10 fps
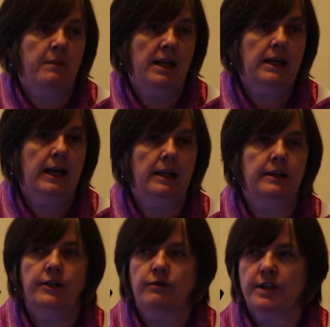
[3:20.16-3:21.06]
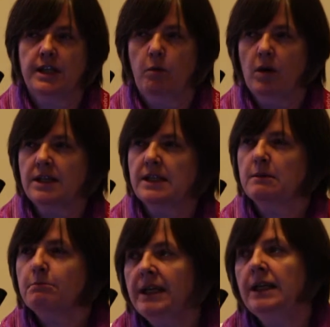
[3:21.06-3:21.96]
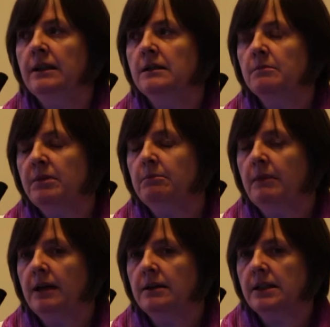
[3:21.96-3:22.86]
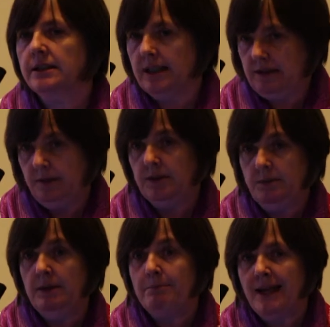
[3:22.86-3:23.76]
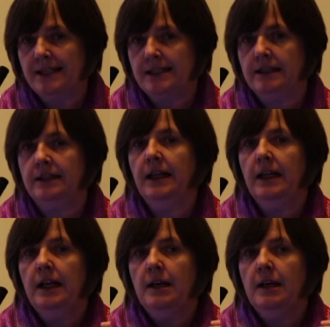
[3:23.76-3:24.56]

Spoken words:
of mental health literacy. What does it mean to be mental